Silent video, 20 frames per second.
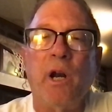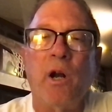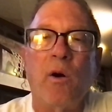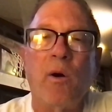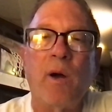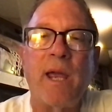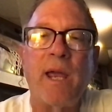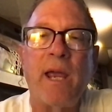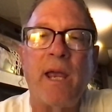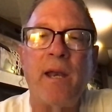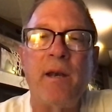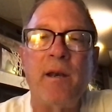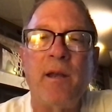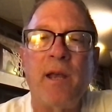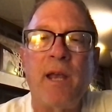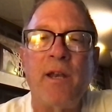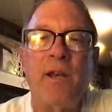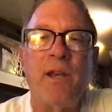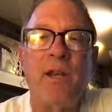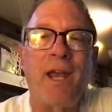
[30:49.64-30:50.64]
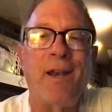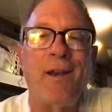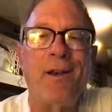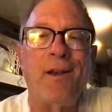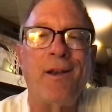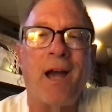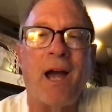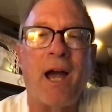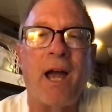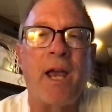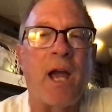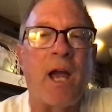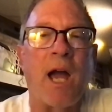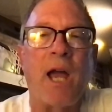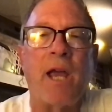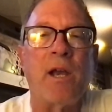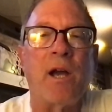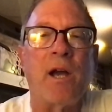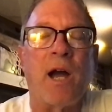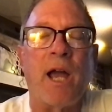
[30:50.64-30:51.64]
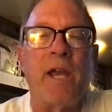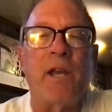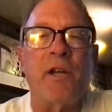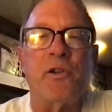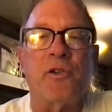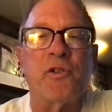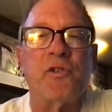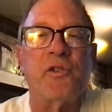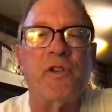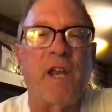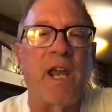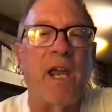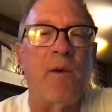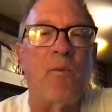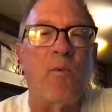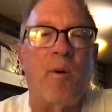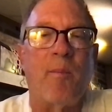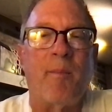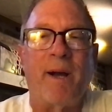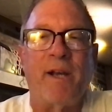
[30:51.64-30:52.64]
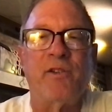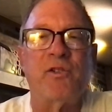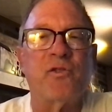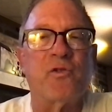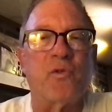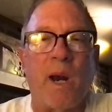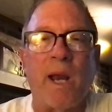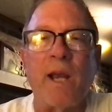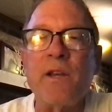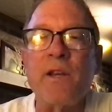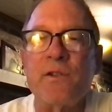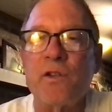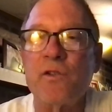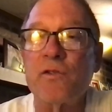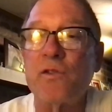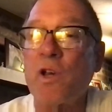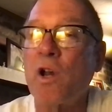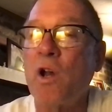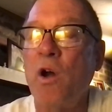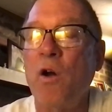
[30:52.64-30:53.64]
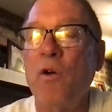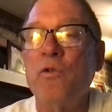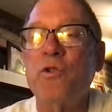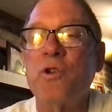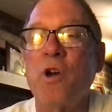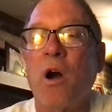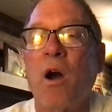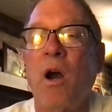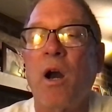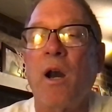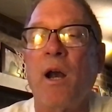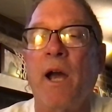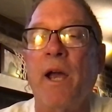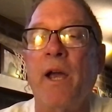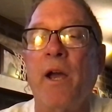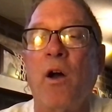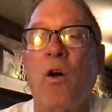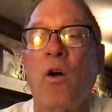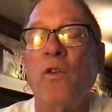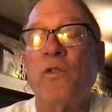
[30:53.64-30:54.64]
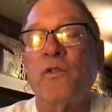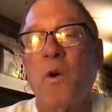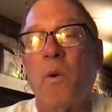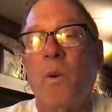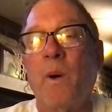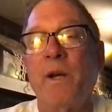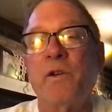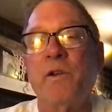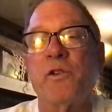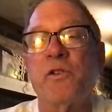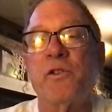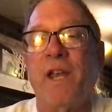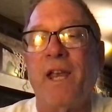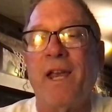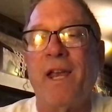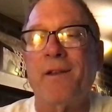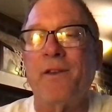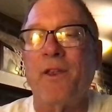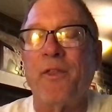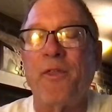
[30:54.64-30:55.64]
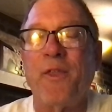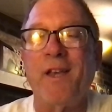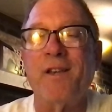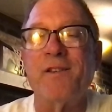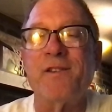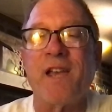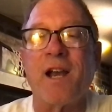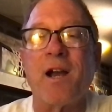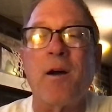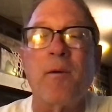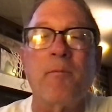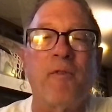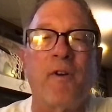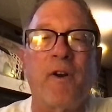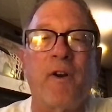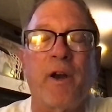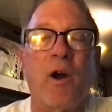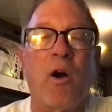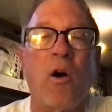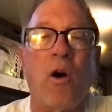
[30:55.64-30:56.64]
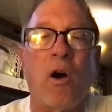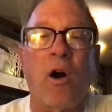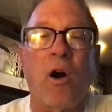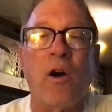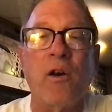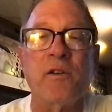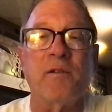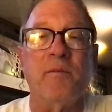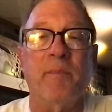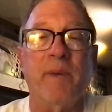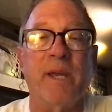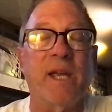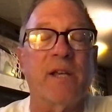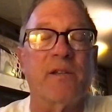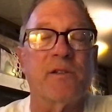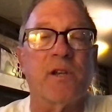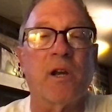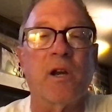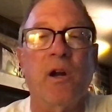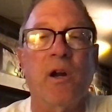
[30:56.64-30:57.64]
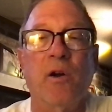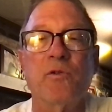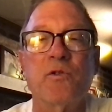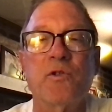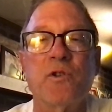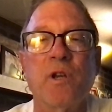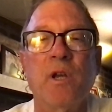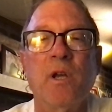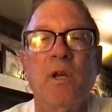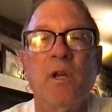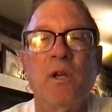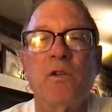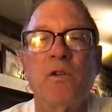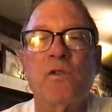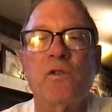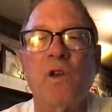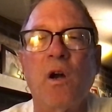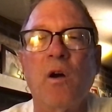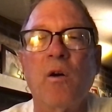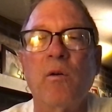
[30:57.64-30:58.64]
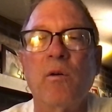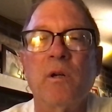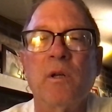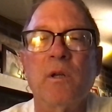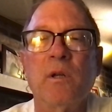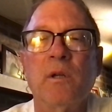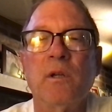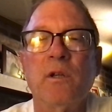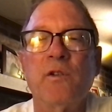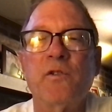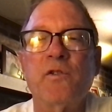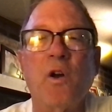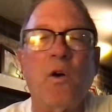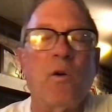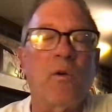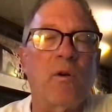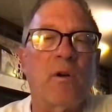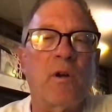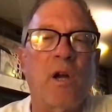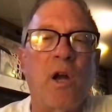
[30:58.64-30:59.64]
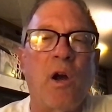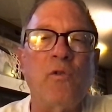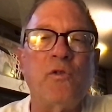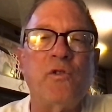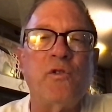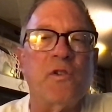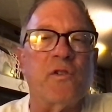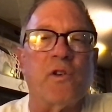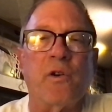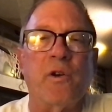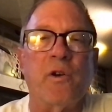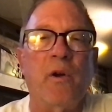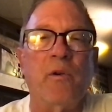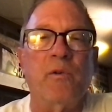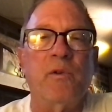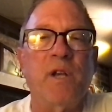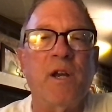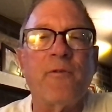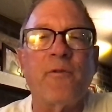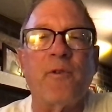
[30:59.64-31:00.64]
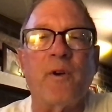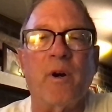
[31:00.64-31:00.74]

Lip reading: And I understand what my strengths as a coach are. I also understand the things that come very hard to me as a coach. So coaches are no different.